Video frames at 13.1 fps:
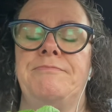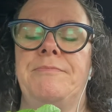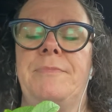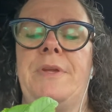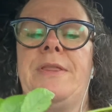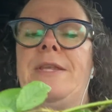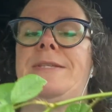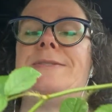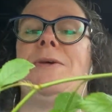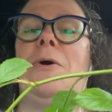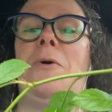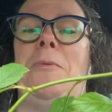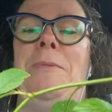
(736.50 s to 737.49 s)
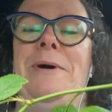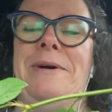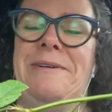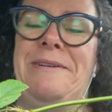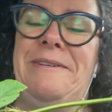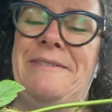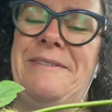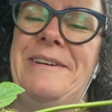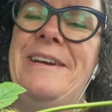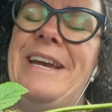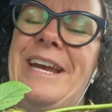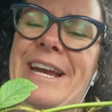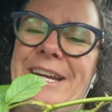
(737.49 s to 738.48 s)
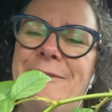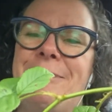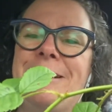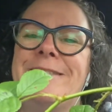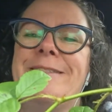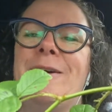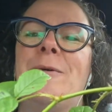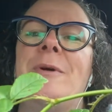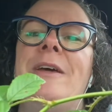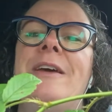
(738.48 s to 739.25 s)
get this home. Anyway, so